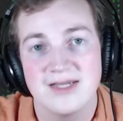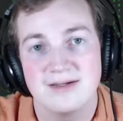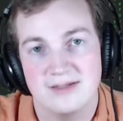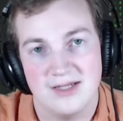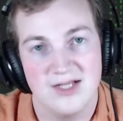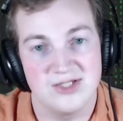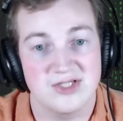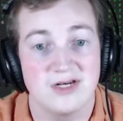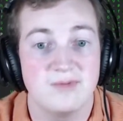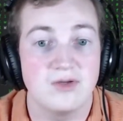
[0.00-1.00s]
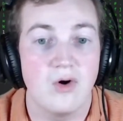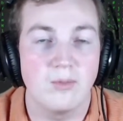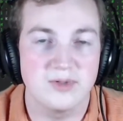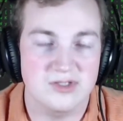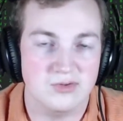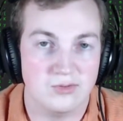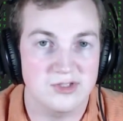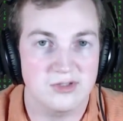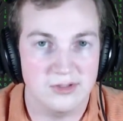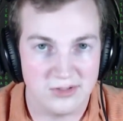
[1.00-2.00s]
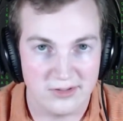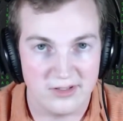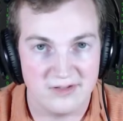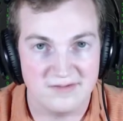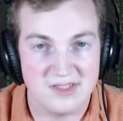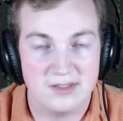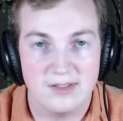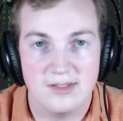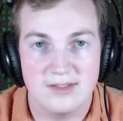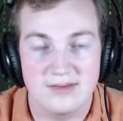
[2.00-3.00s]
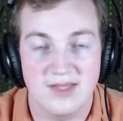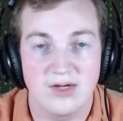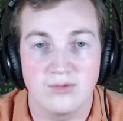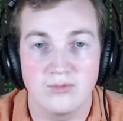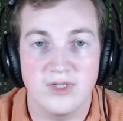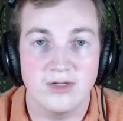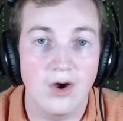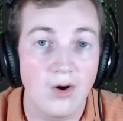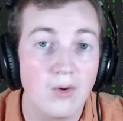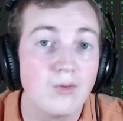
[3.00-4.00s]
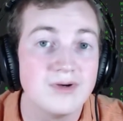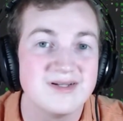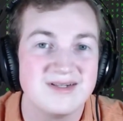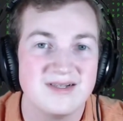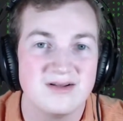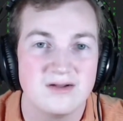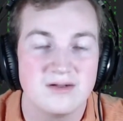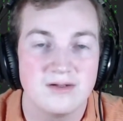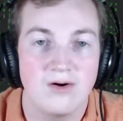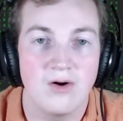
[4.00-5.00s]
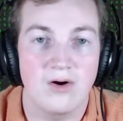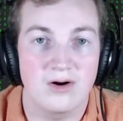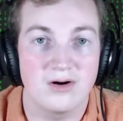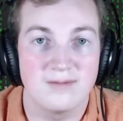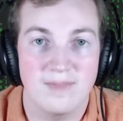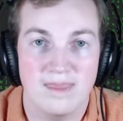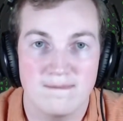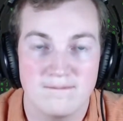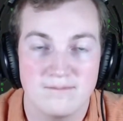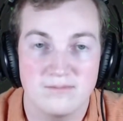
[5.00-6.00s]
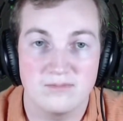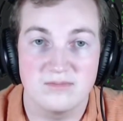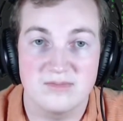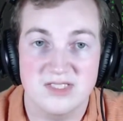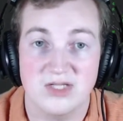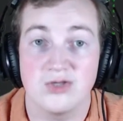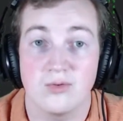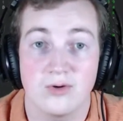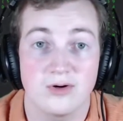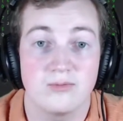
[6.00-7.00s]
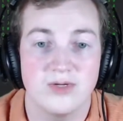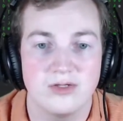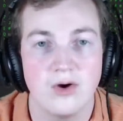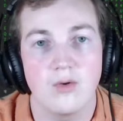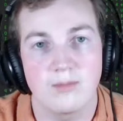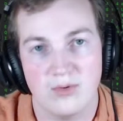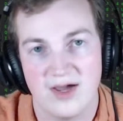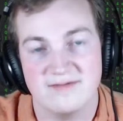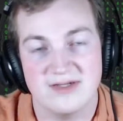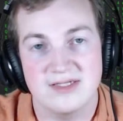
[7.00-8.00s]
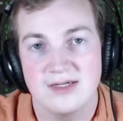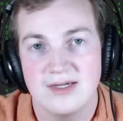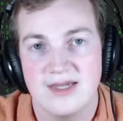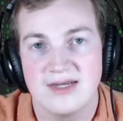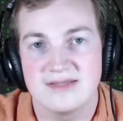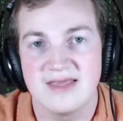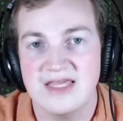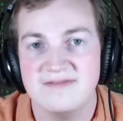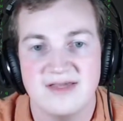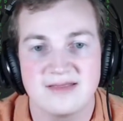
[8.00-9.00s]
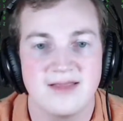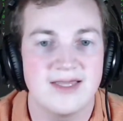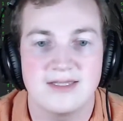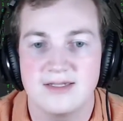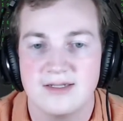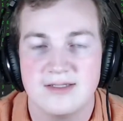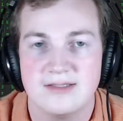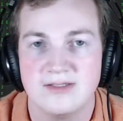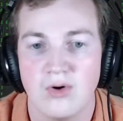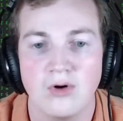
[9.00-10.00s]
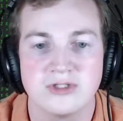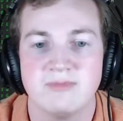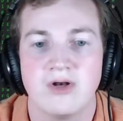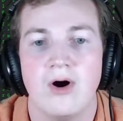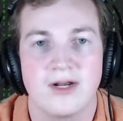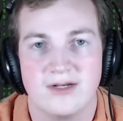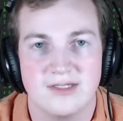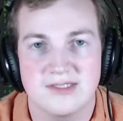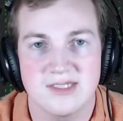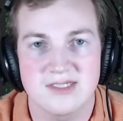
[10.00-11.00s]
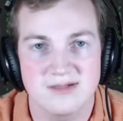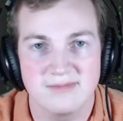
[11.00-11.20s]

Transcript: It's just going to be open source alternatives that we know are secure, we know are private. Think of it like the ultimate auditing system.